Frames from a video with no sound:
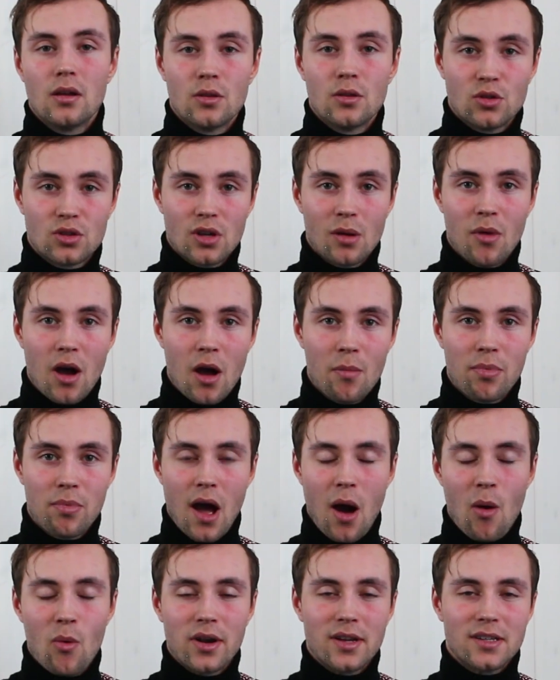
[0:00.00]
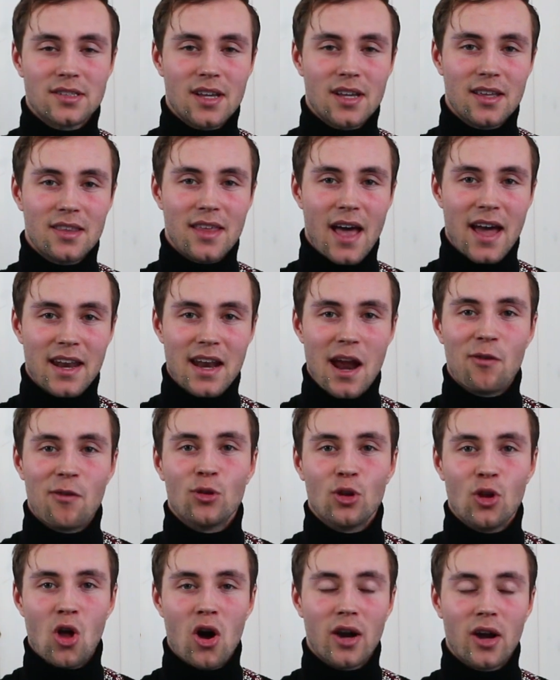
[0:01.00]
To sum up, I want to say that
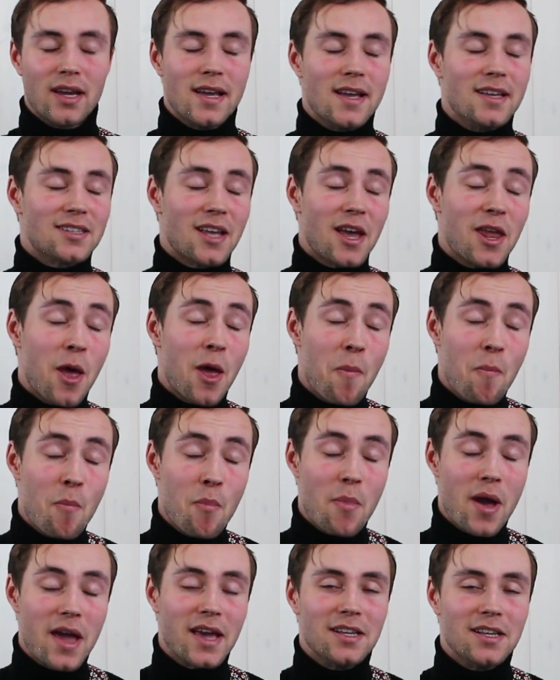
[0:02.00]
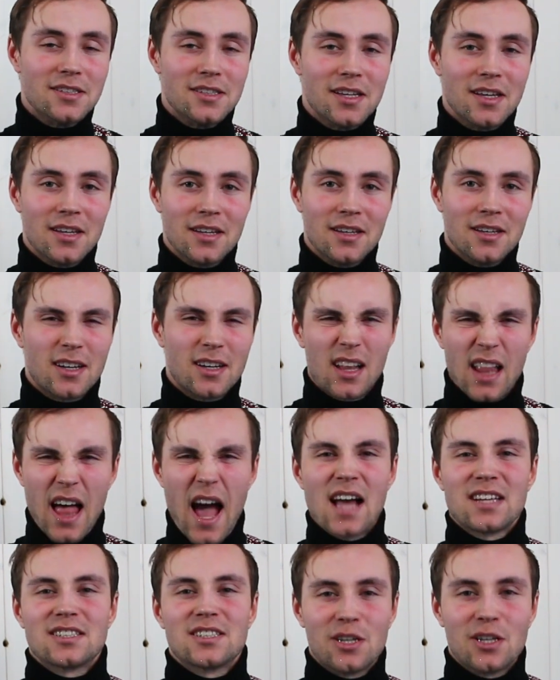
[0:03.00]
Everlong is an amazing
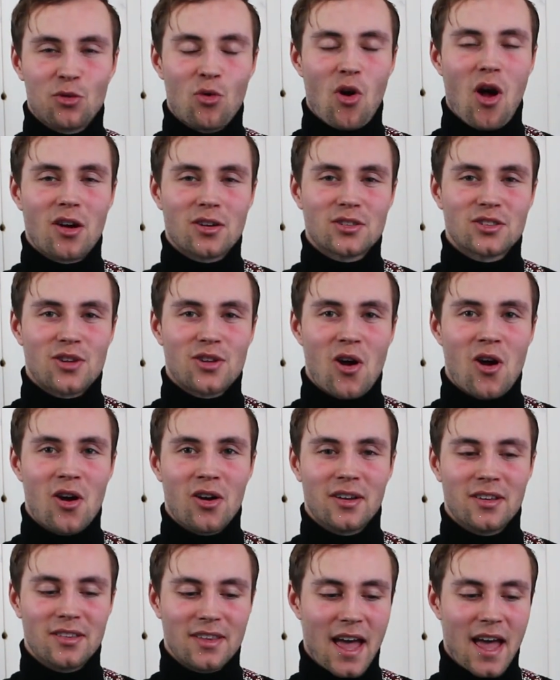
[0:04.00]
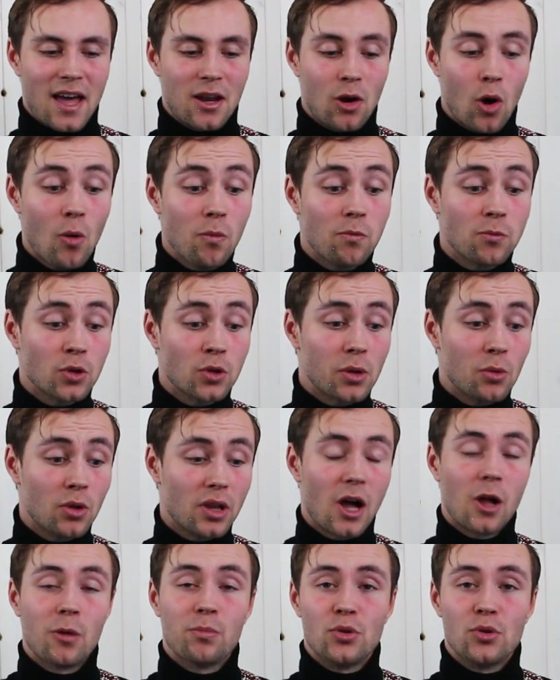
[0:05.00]
classic rock song that hopefully will
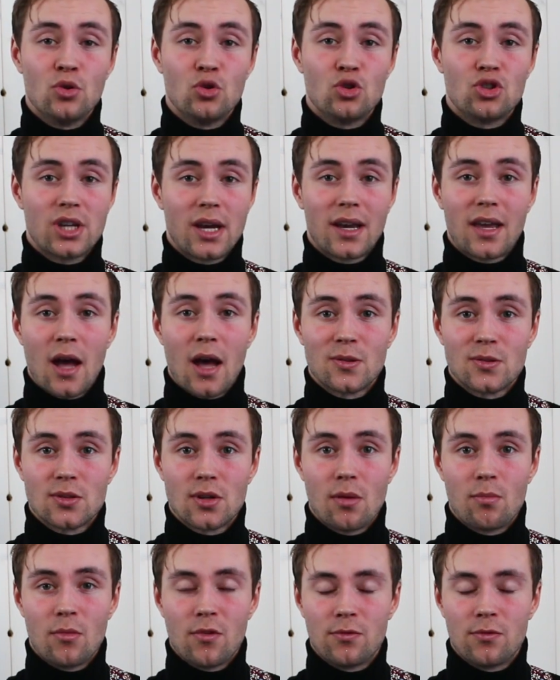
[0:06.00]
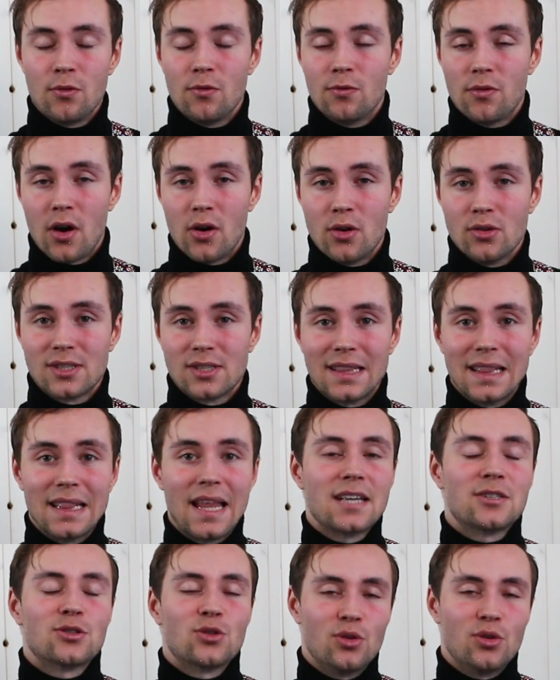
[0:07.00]
help you check out some of Foo Fighters'
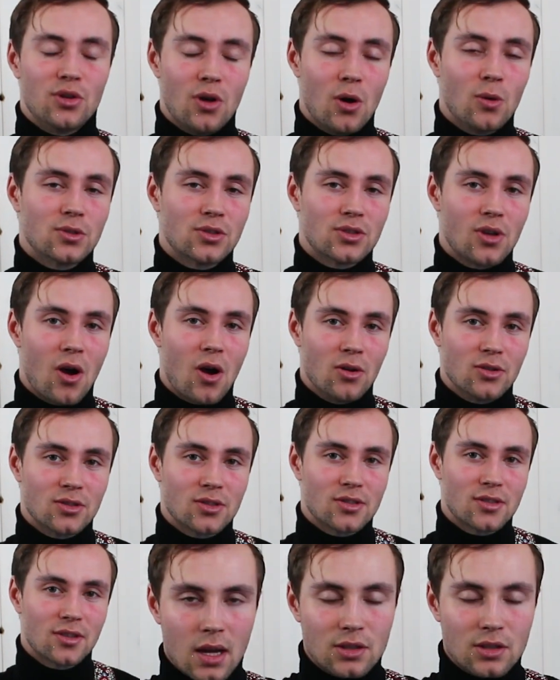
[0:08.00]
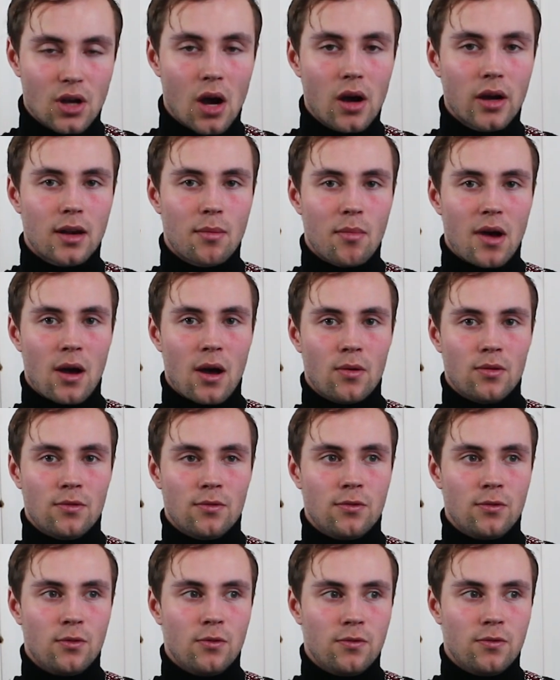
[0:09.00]
lesser known songs. And talking about
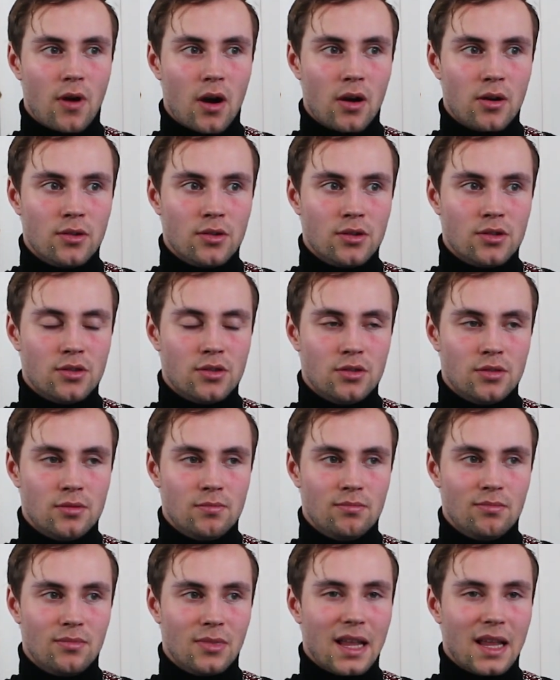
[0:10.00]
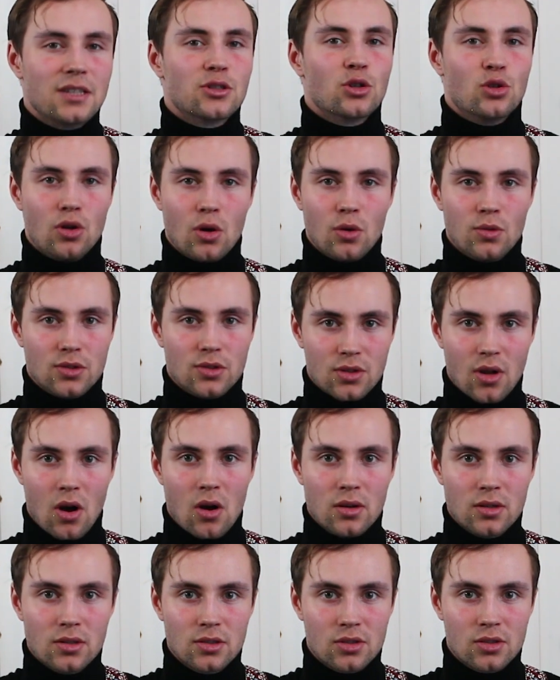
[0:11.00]
Foo Fighters' lesser known
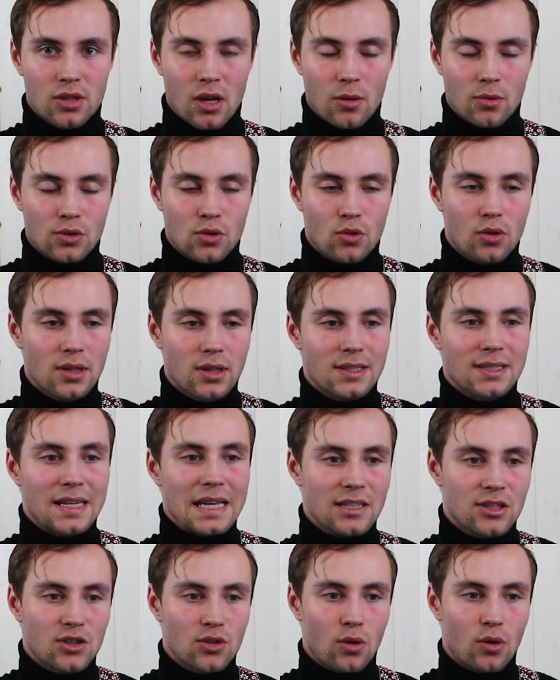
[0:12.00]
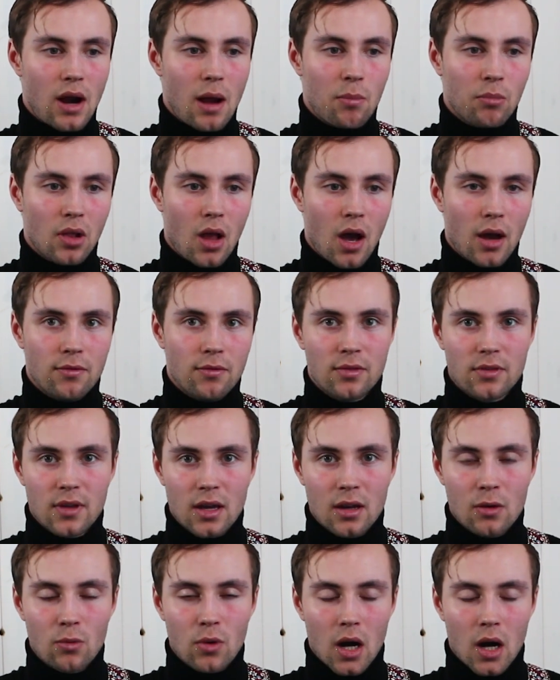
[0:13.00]
songs, I was doing this Instagram live
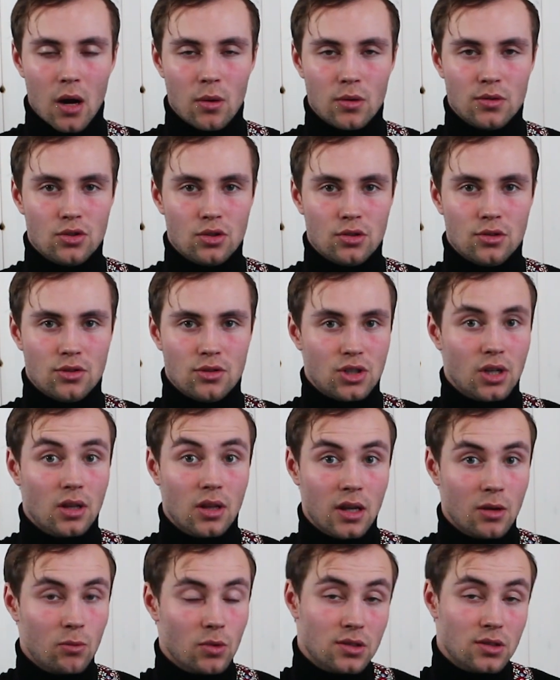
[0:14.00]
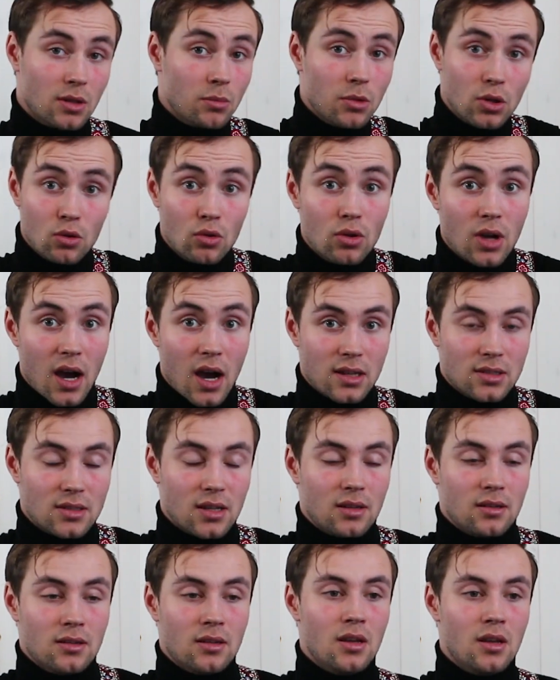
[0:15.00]
thing where I was just chilling with some of you guys
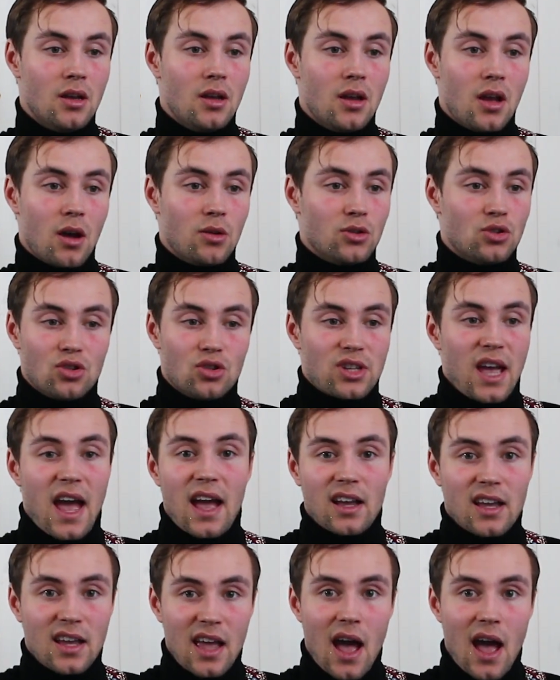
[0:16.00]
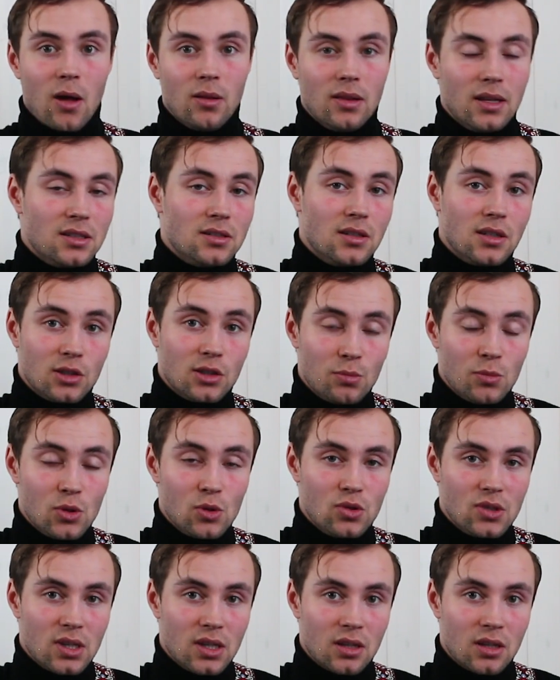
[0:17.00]
and I was just hanging out, listening to
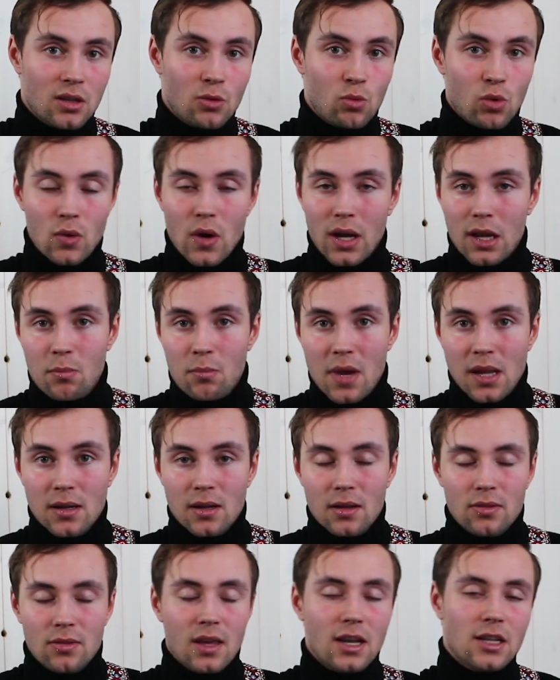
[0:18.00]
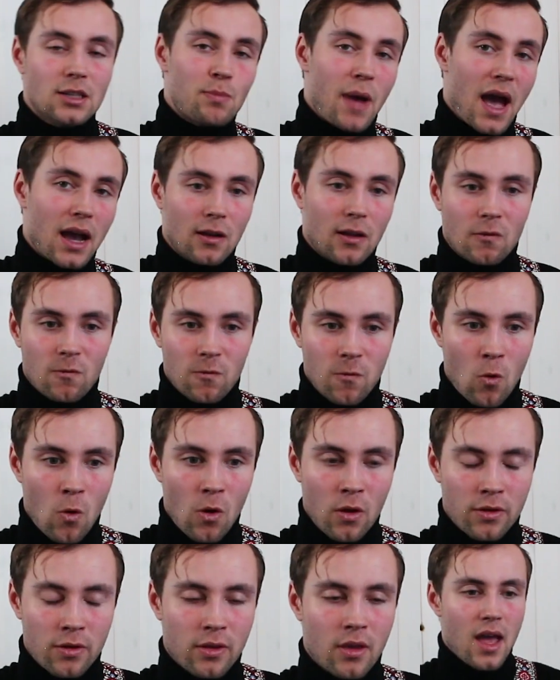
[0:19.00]
music. We recommended things back and
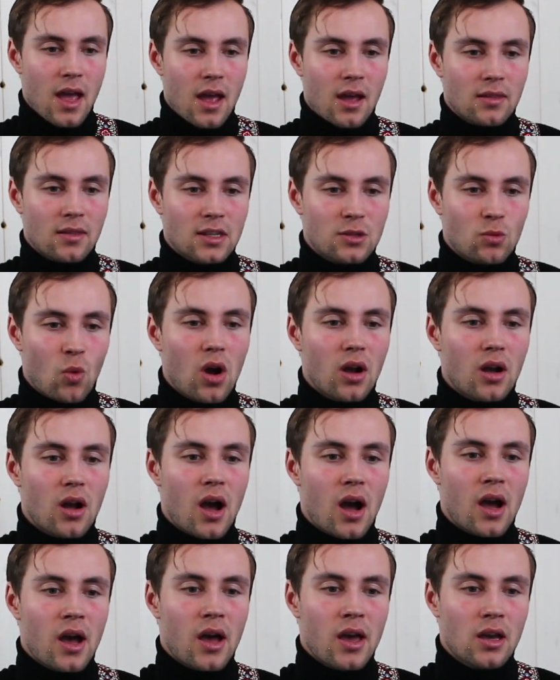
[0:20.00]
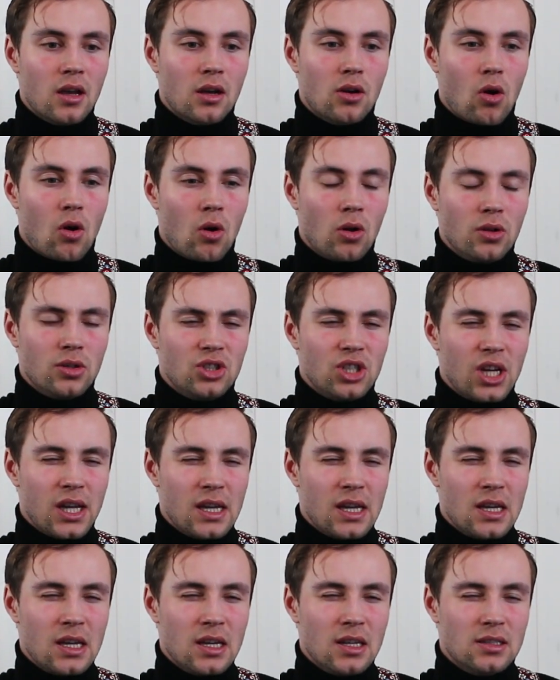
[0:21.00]
forth. And this one guy called
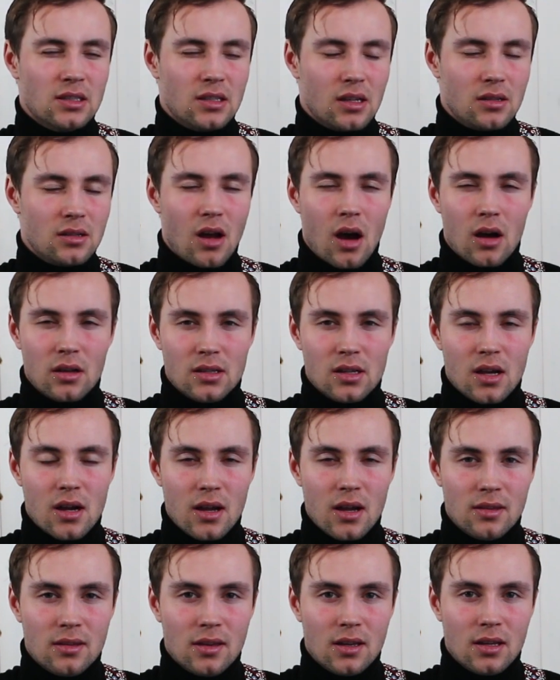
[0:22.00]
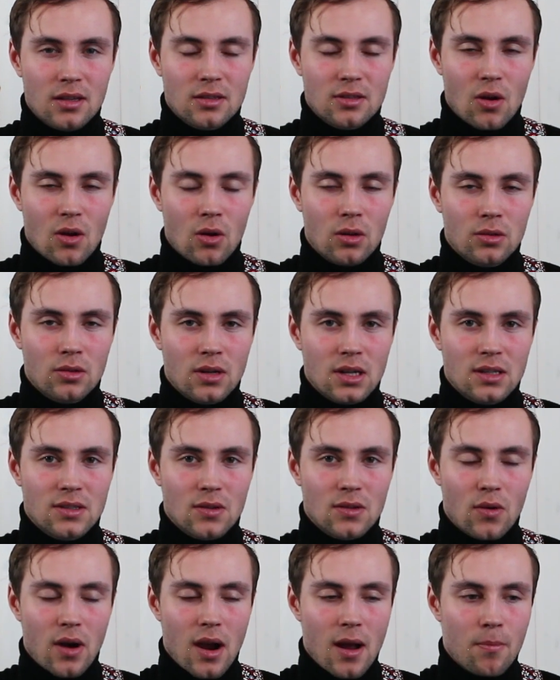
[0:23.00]
Jay Sonata, I think he's called on
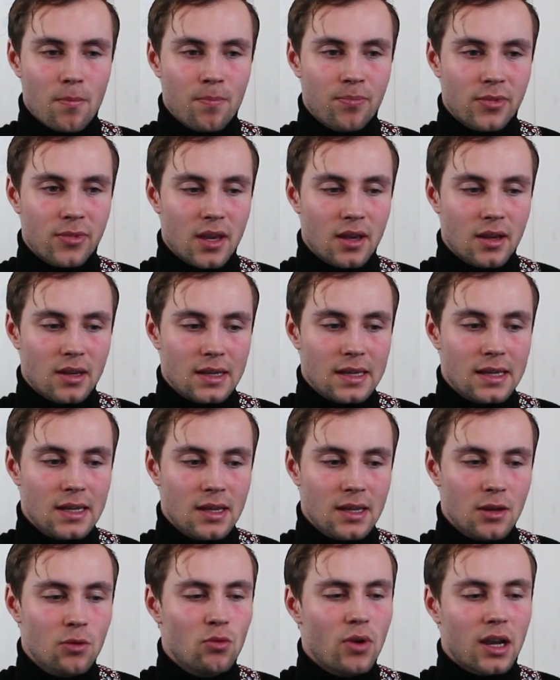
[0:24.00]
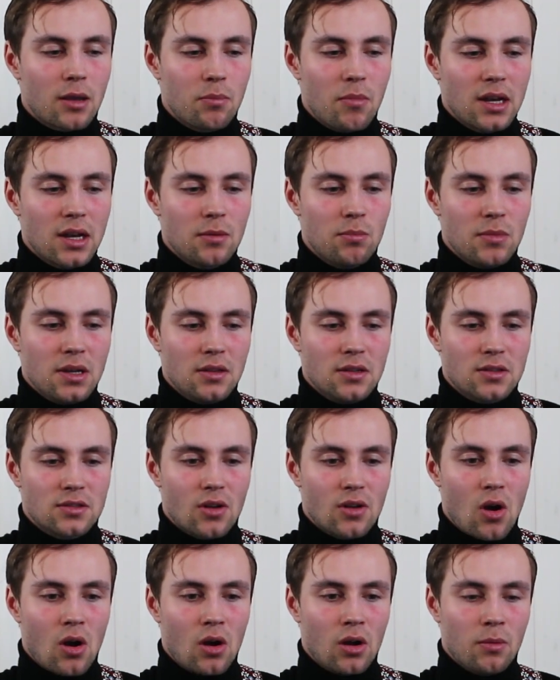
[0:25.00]
Instagram, he, he recommended me this
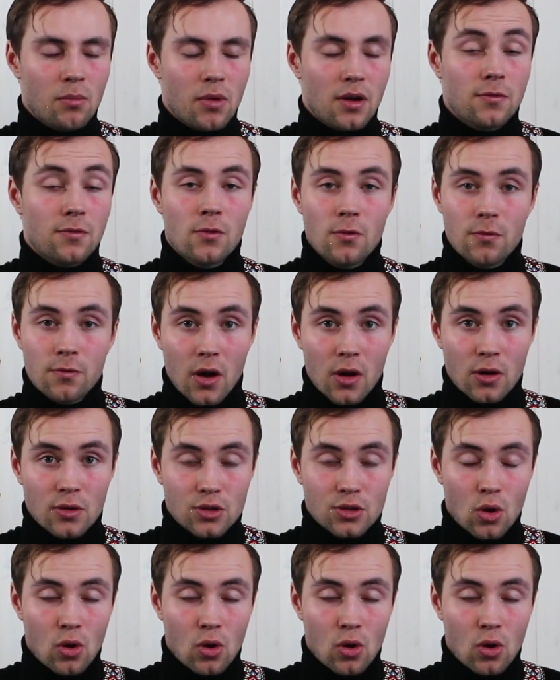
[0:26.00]
song by Foo Fighters